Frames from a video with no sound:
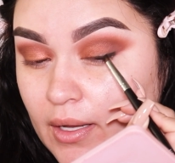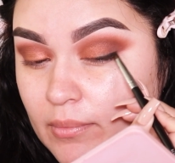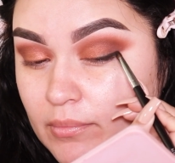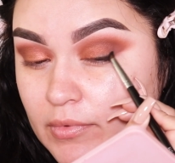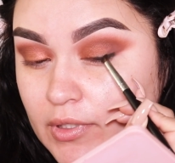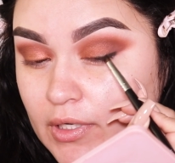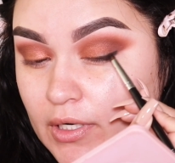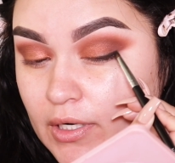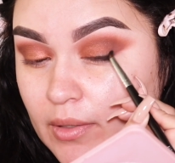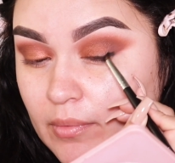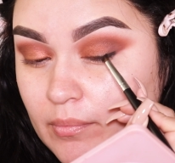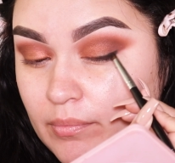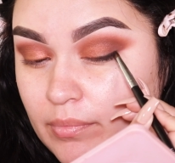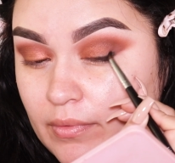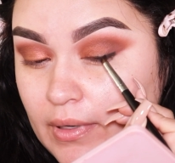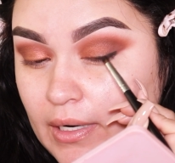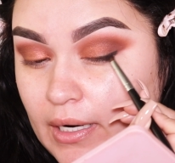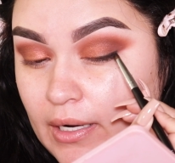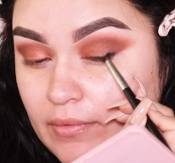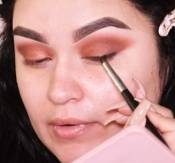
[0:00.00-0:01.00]
dark
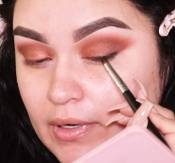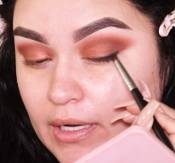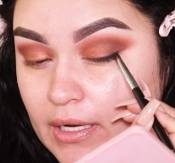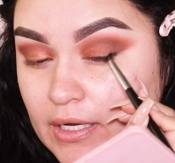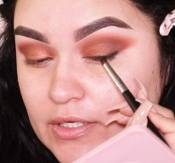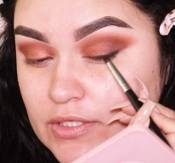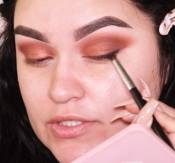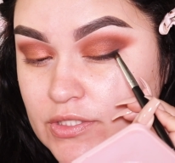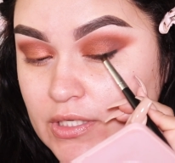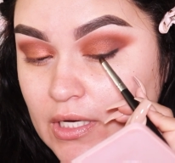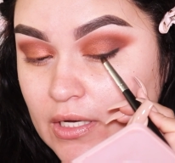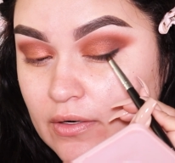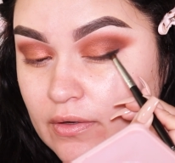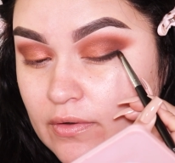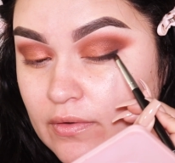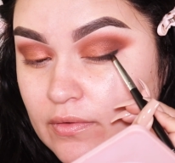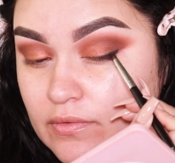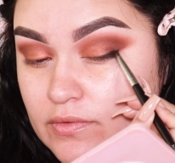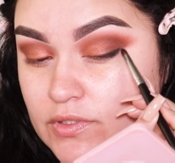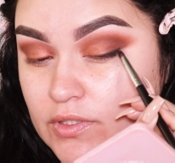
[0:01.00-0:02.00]
brown
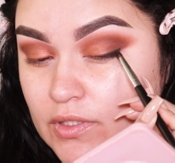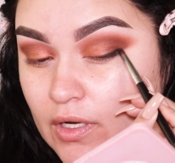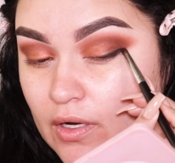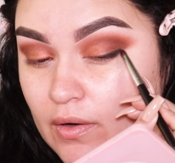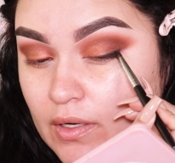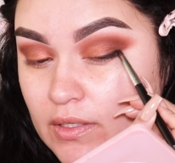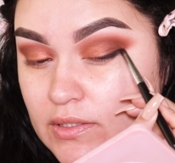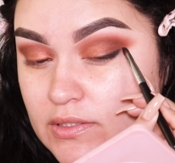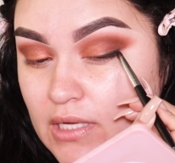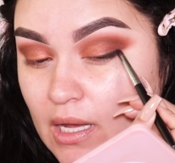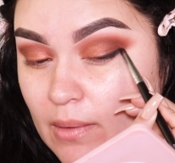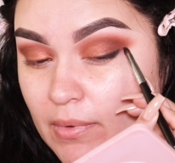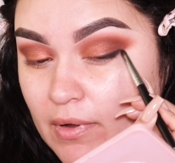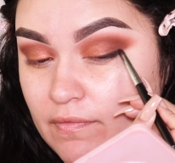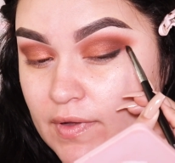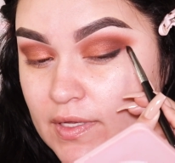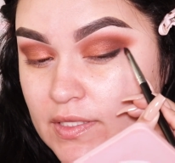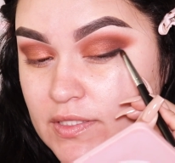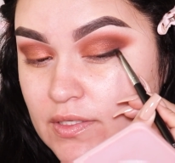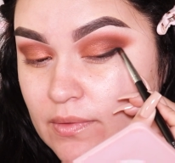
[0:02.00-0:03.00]
eyeshadow to go on top of
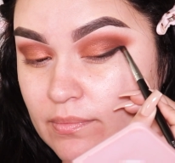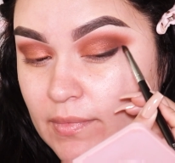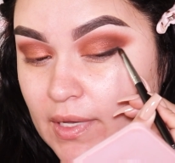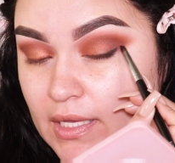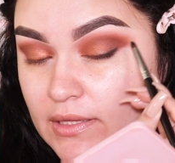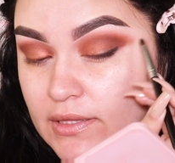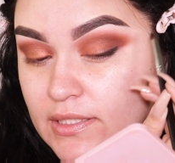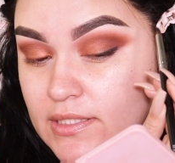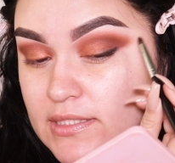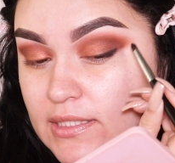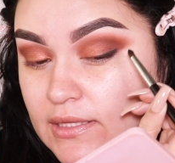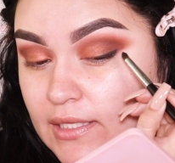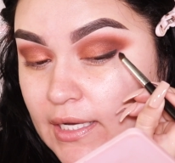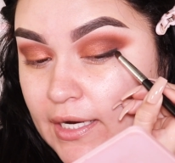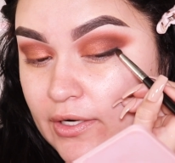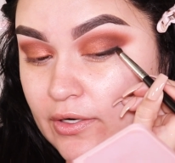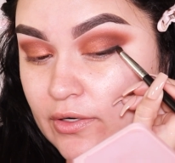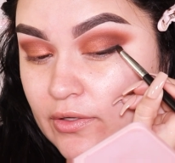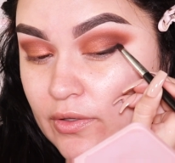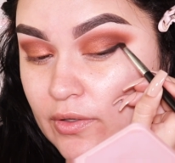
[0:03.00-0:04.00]
it to make this
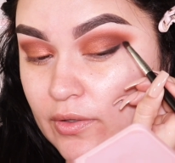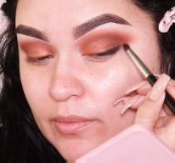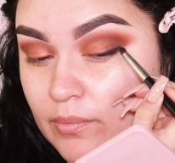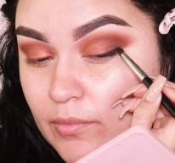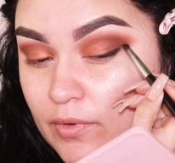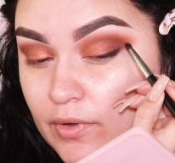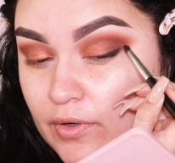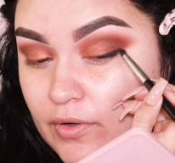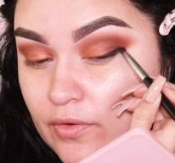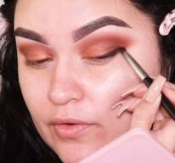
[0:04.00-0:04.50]
liner look more